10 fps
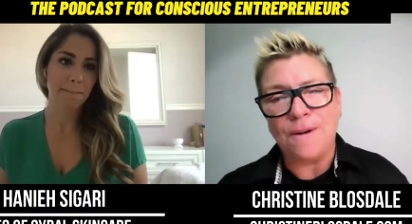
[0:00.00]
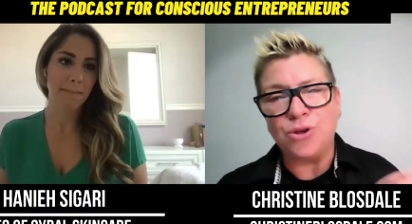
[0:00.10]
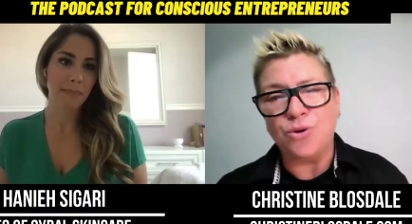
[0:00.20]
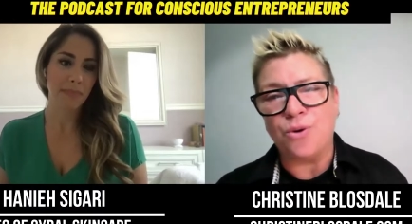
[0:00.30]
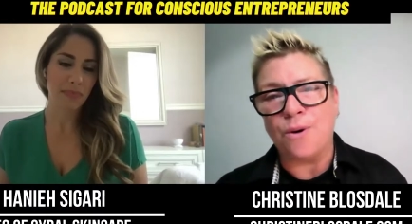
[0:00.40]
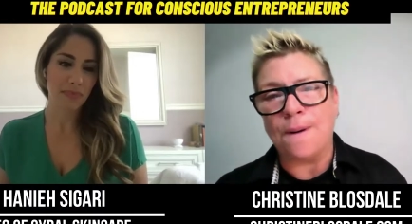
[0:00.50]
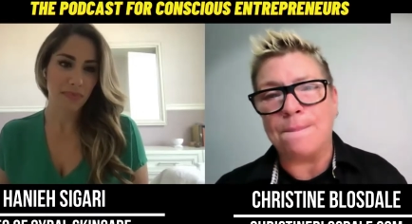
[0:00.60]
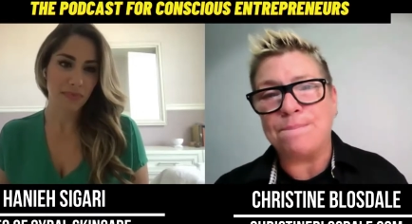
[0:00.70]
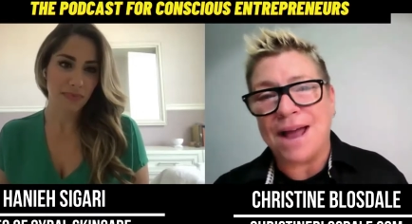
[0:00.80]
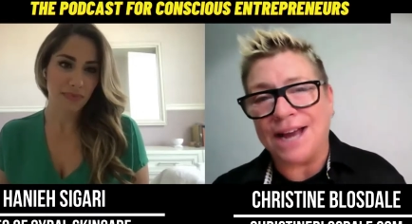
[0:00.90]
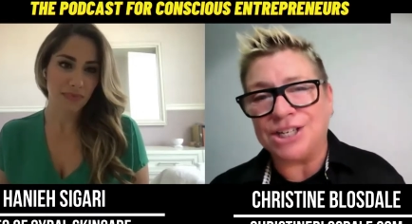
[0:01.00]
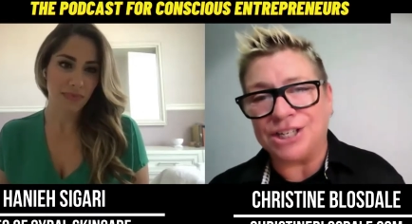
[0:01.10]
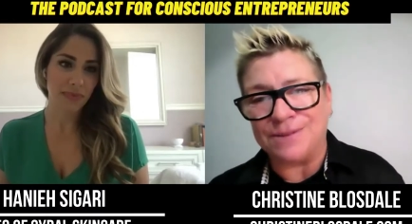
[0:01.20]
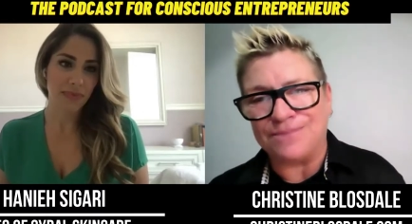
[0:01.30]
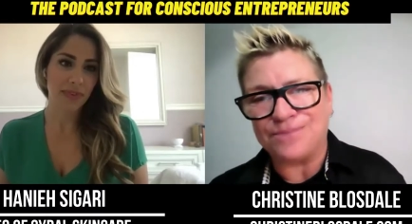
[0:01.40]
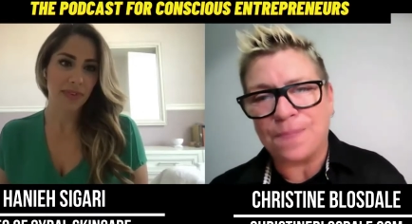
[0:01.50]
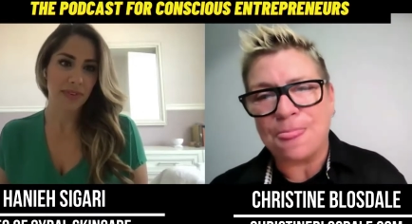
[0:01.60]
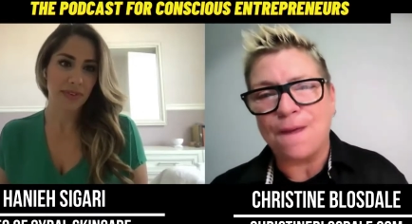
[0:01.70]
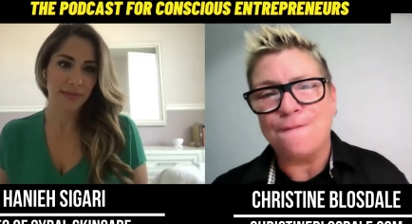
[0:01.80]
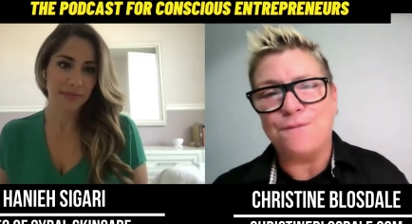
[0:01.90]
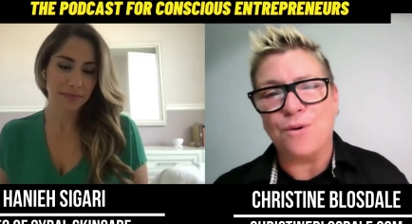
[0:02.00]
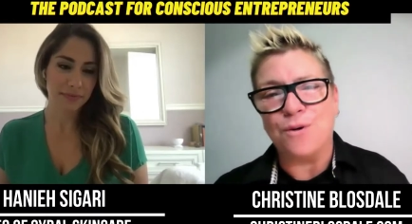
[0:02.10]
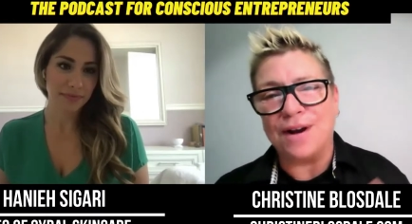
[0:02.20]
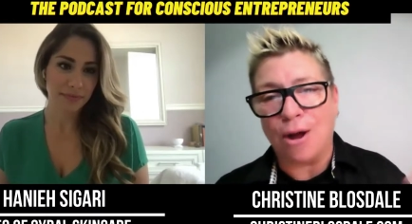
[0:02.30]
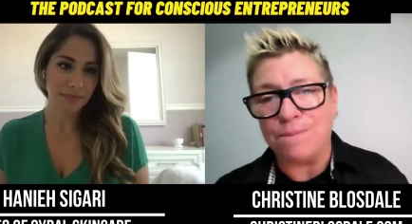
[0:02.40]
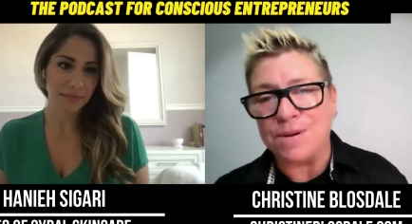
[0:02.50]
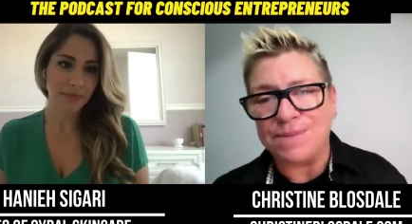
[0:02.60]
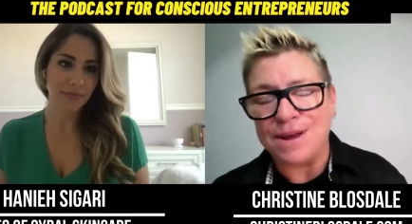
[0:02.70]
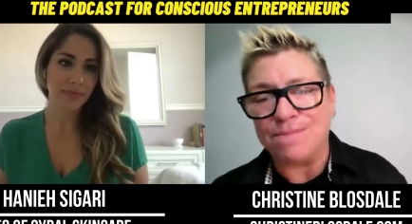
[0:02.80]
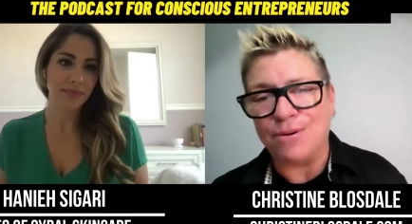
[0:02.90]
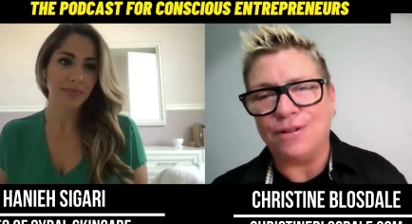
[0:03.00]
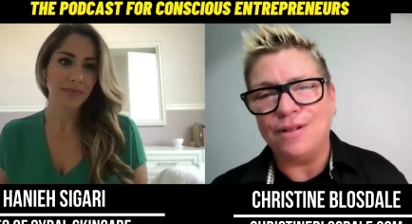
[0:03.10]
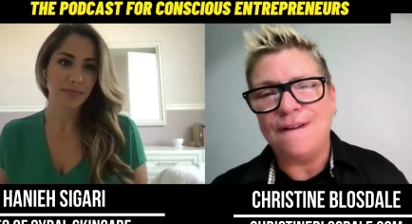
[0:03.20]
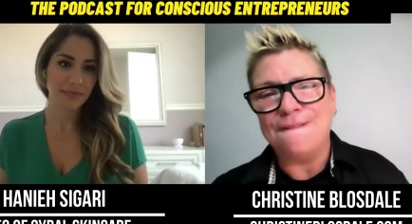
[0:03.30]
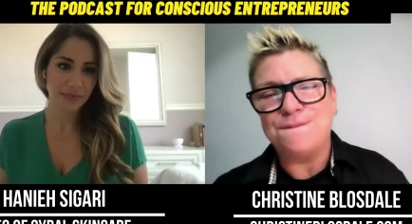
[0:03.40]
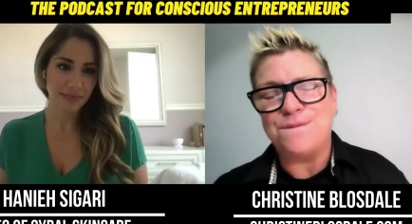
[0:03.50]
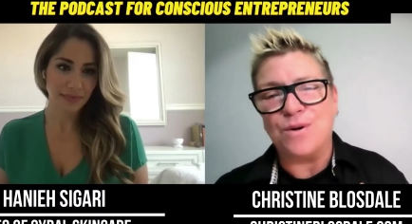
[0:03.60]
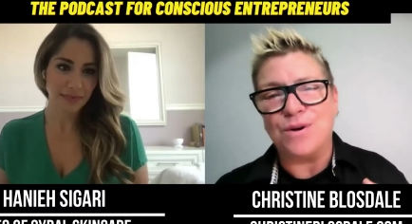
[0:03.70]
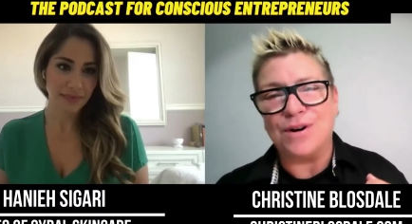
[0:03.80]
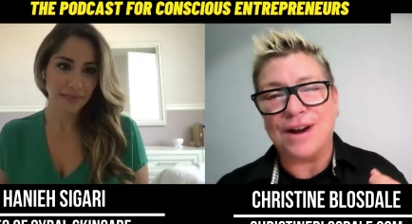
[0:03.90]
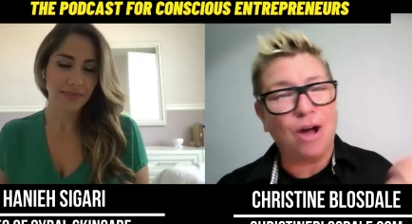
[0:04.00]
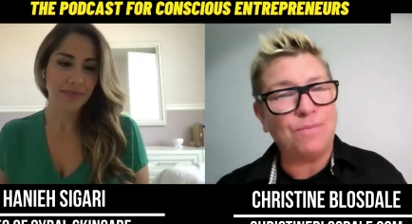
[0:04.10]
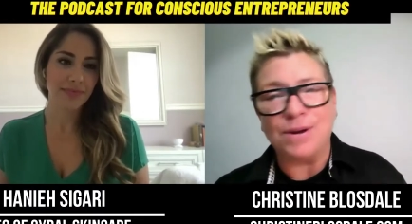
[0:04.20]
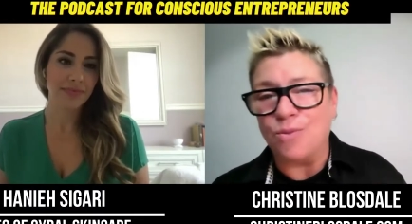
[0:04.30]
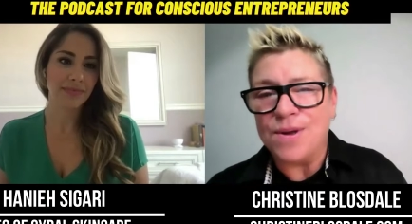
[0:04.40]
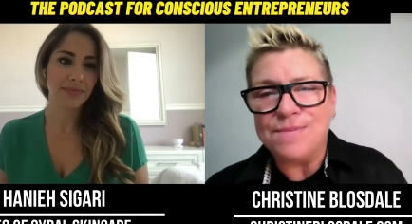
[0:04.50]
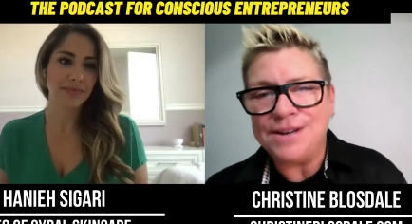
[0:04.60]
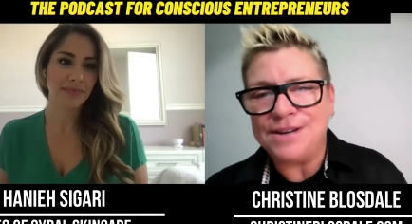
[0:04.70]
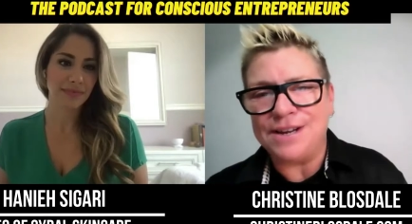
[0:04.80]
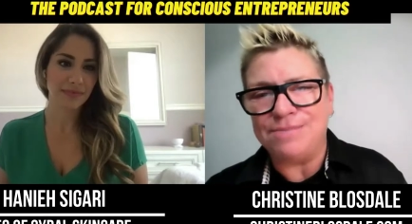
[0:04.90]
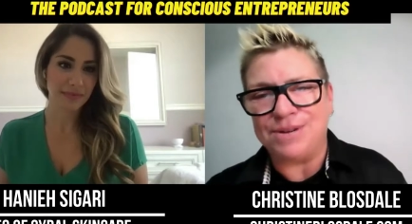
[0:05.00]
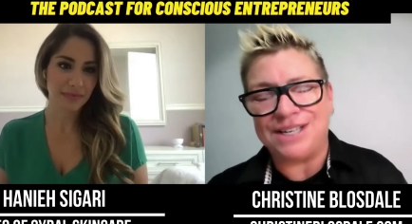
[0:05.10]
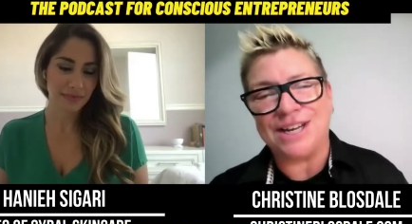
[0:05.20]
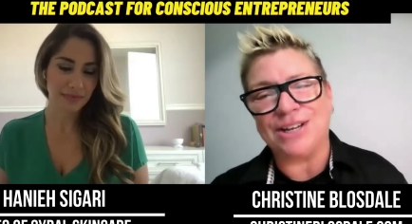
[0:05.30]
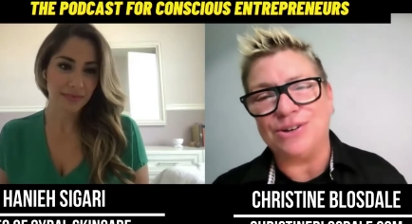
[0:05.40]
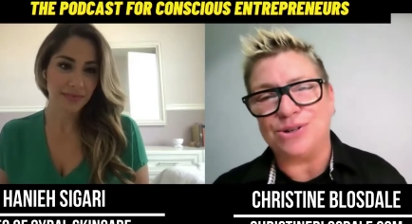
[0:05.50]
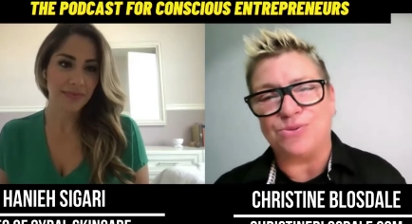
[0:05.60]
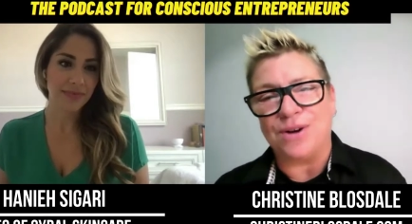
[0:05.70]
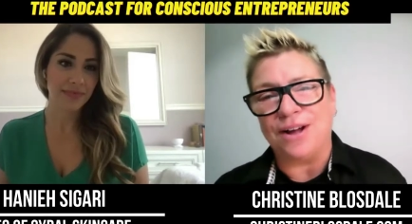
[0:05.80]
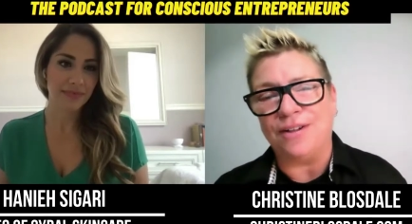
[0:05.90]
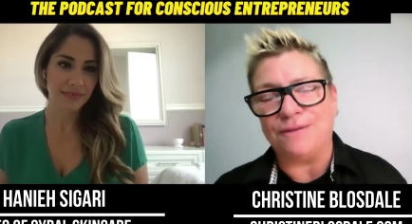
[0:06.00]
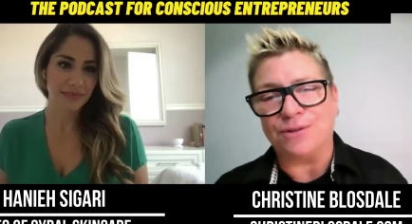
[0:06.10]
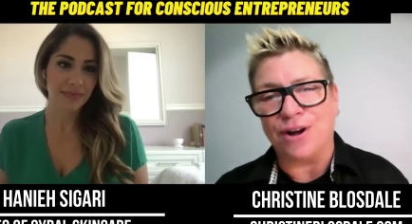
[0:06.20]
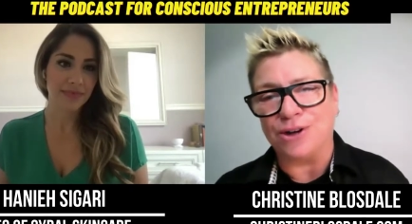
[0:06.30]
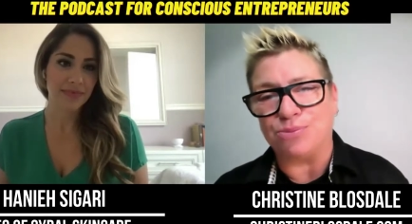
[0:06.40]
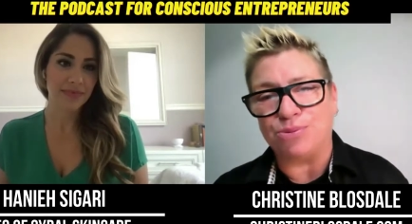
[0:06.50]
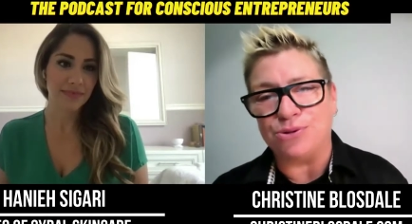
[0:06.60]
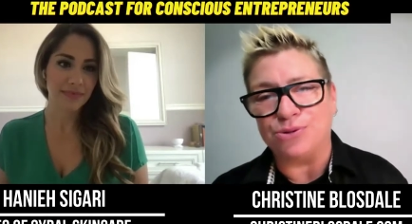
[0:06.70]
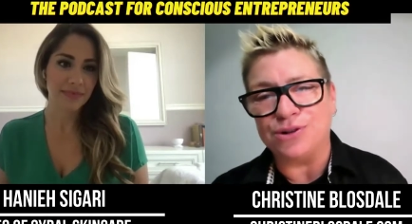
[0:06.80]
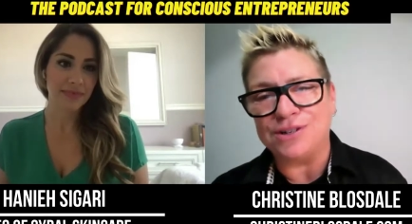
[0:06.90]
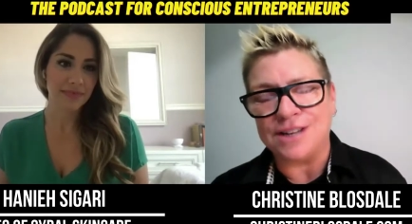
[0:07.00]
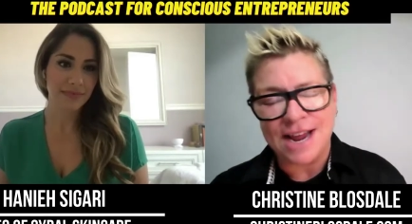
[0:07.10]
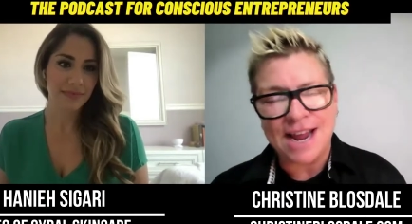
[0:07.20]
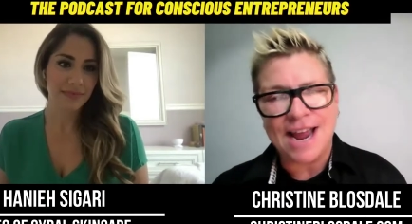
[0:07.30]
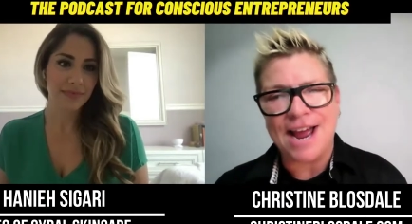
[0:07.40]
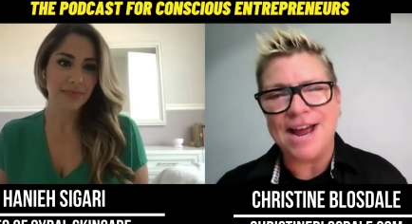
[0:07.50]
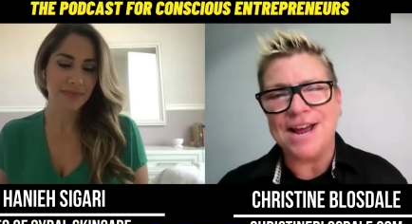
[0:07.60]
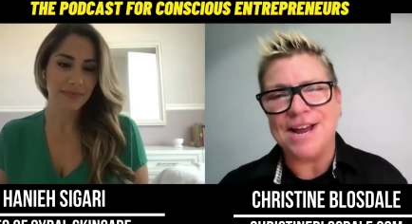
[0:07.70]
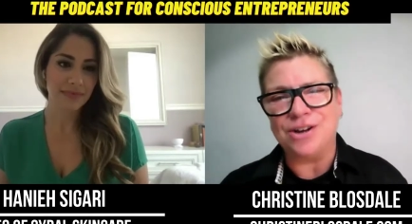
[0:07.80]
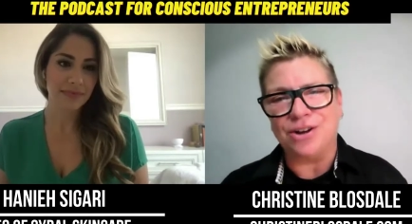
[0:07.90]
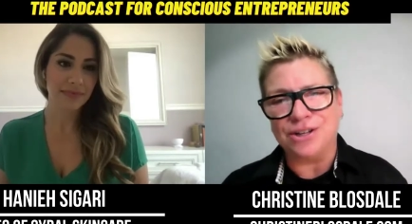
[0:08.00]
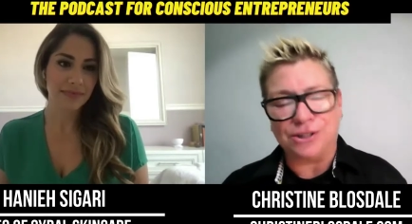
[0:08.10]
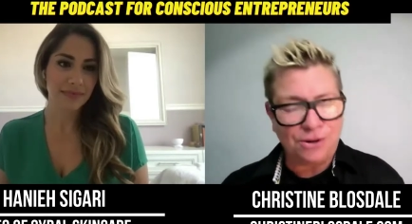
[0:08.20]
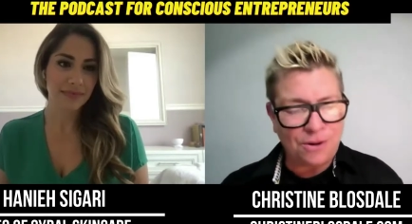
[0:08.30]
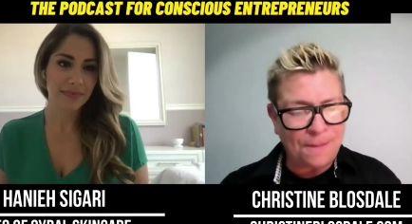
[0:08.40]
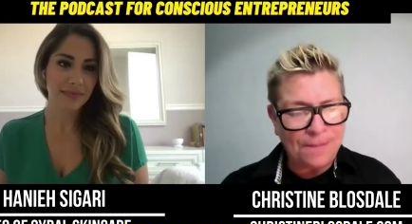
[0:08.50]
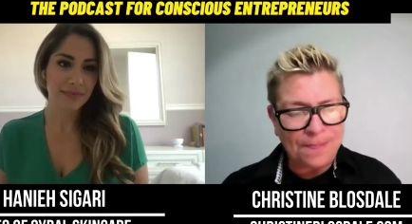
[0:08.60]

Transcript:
Speaker 1: your passion for helping people, for helping women in particular as well, for entrepreneurs. And also